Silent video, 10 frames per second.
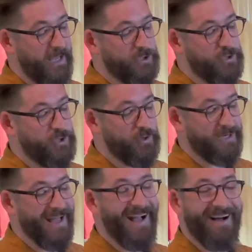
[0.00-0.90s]
you
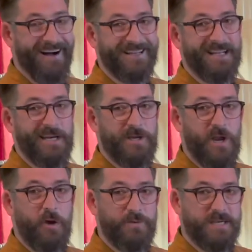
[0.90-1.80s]
can hardly
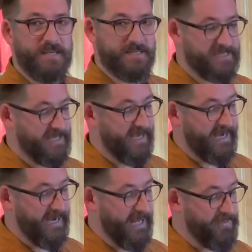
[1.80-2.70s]
notice
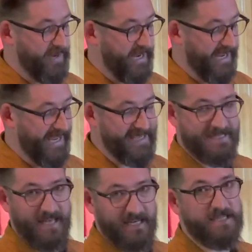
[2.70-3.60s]
that it
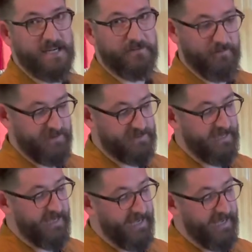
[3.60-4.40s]
is any different.